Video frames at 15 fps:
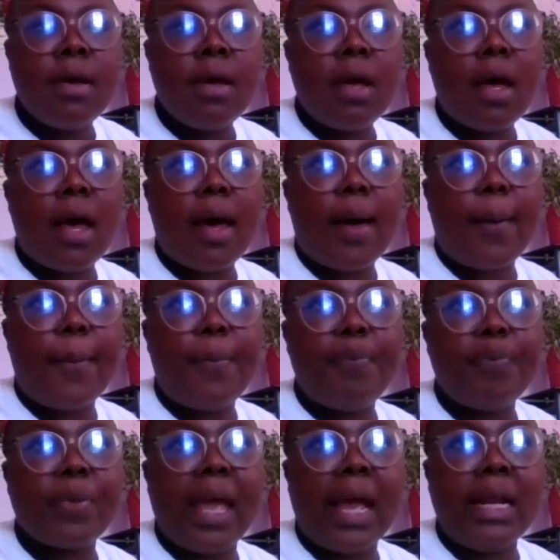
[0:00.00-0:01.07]

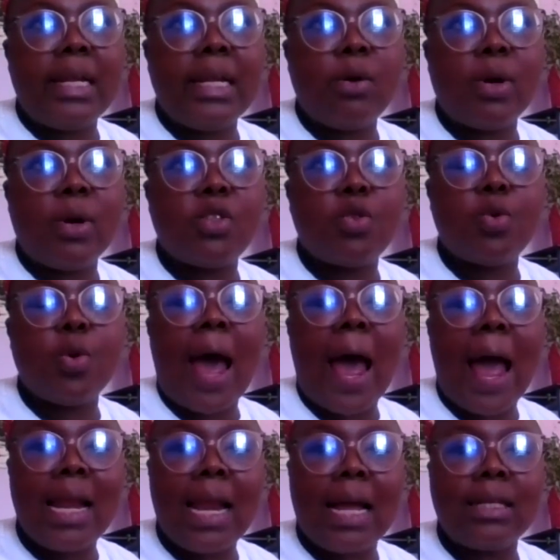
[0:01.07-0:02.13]
And it was to
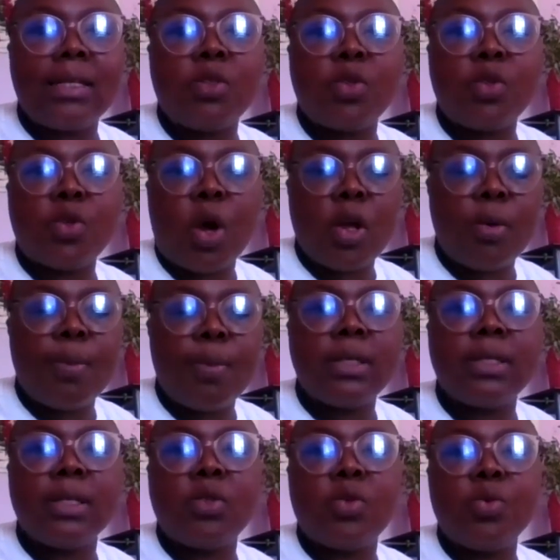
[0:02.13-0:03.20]
highlight and to document
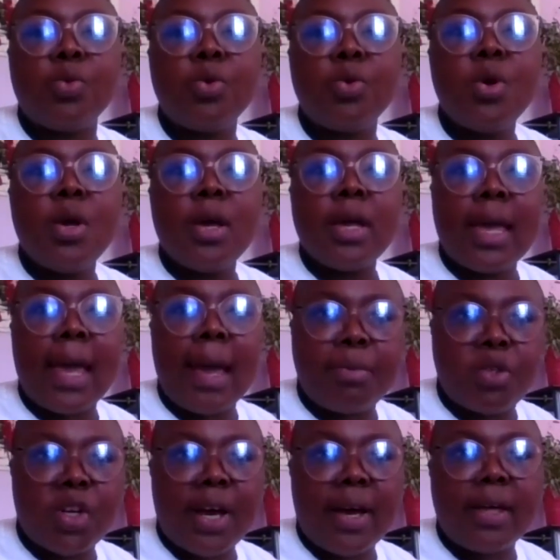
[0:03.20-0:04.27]
and to
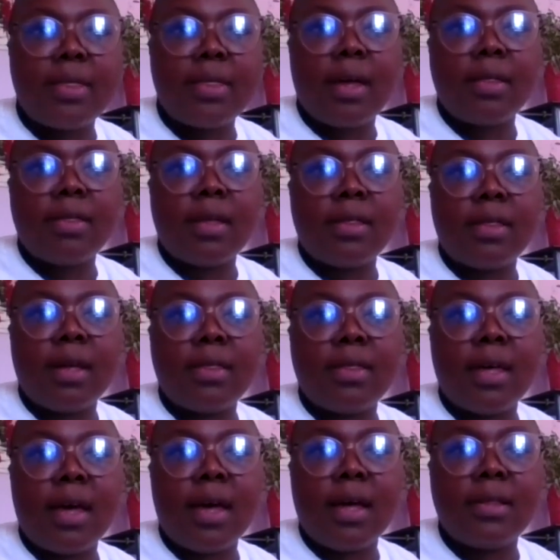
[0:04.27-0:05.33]
capture
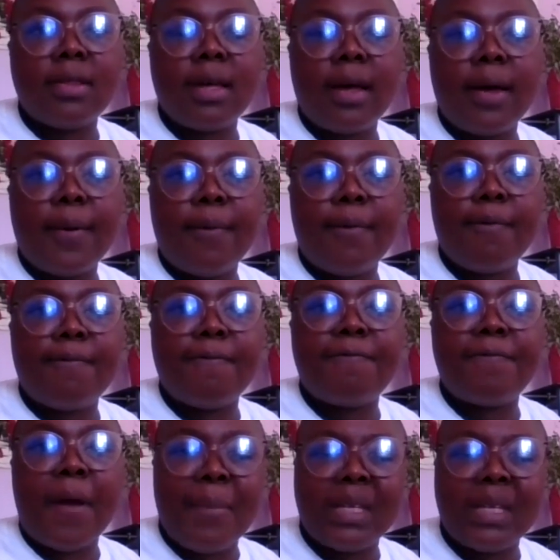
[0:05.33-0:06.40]
the
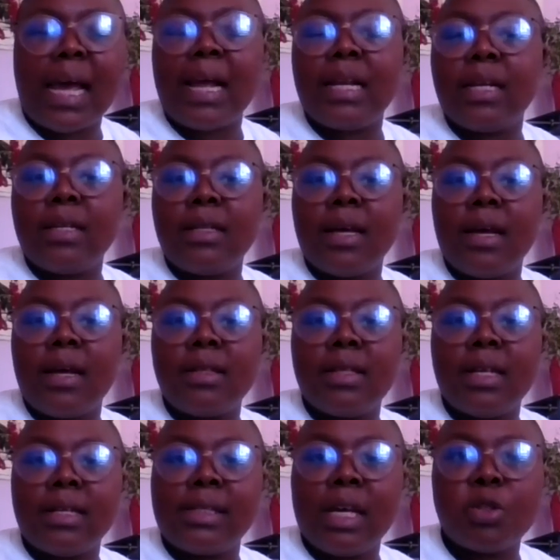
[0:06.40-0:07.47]
femicide and
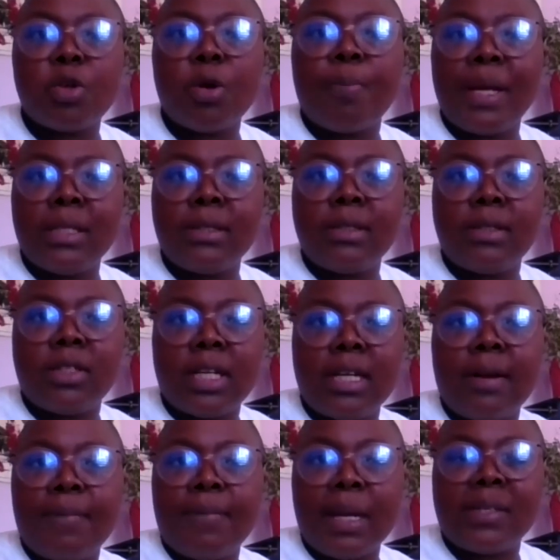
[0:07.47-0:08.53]
the sexual
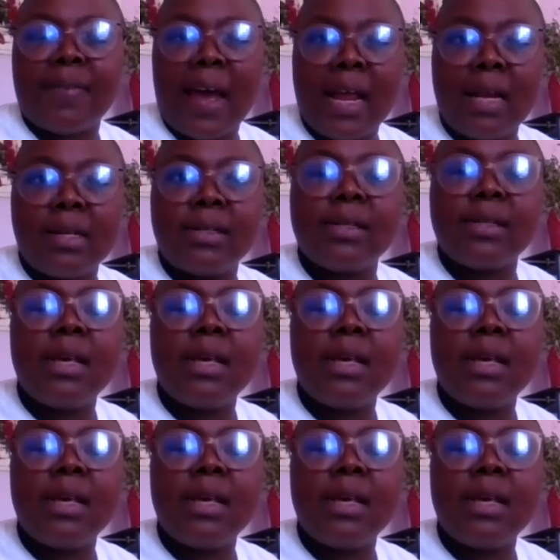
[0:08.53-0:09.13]
gender-based violence